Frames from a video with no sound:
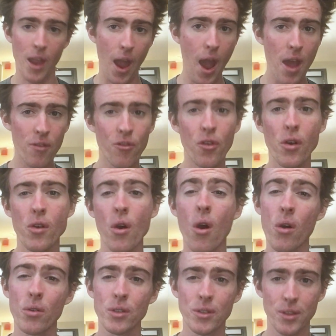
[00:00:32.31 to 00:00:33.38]
And for
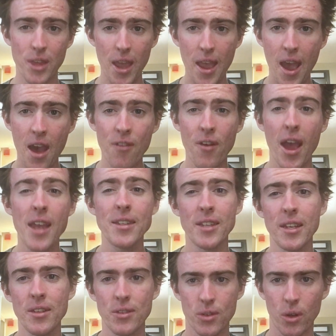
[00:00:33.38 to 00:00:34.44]
girls, they have
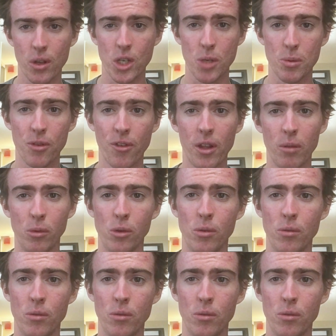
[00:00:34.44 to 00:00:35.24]
18 scholarships available.